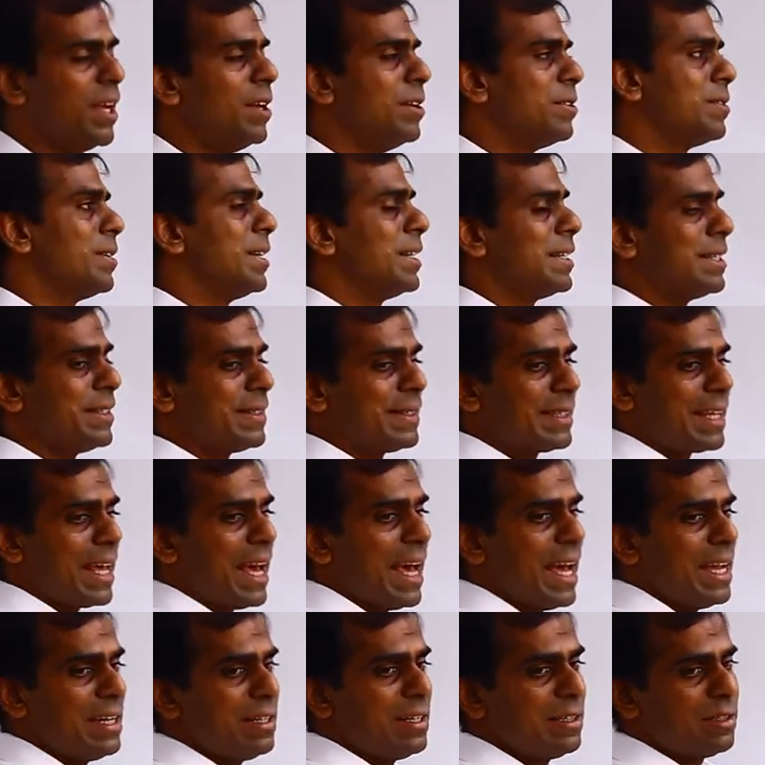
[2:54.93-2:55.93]
So it is
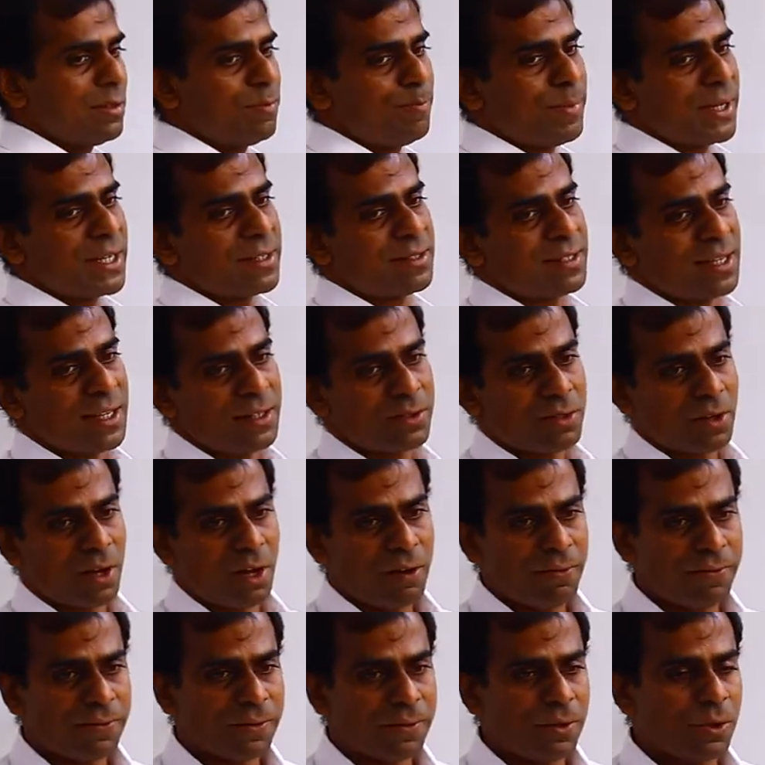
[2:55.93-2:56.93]
cash purchase
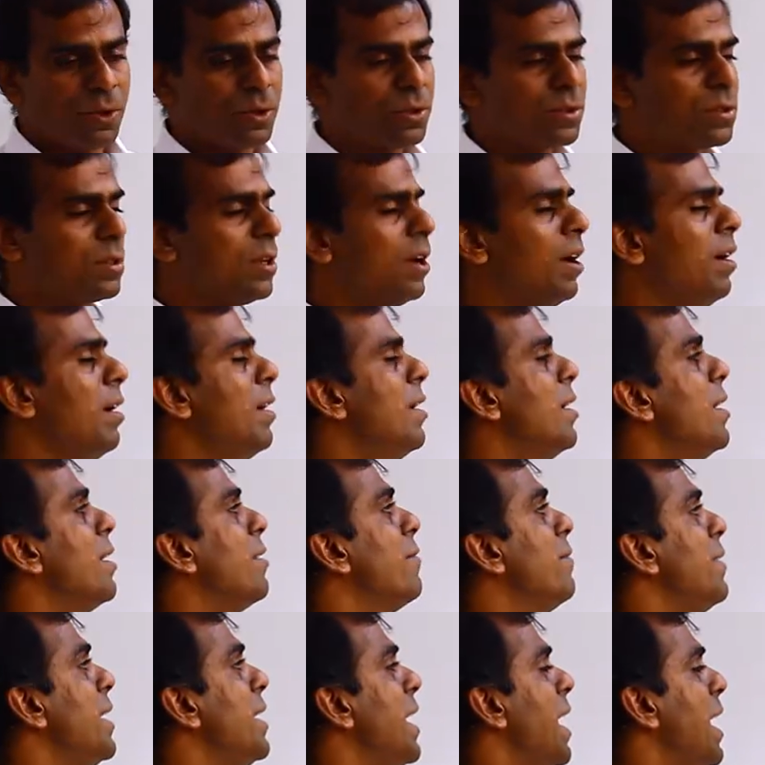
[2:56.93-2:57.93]
of goods. So
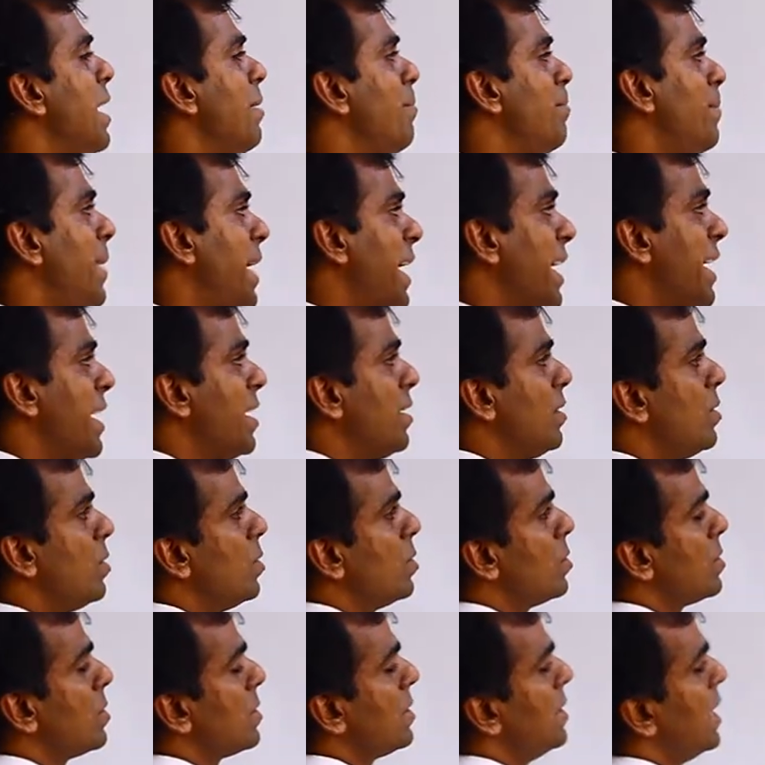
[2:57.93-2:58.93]
we are buying goods.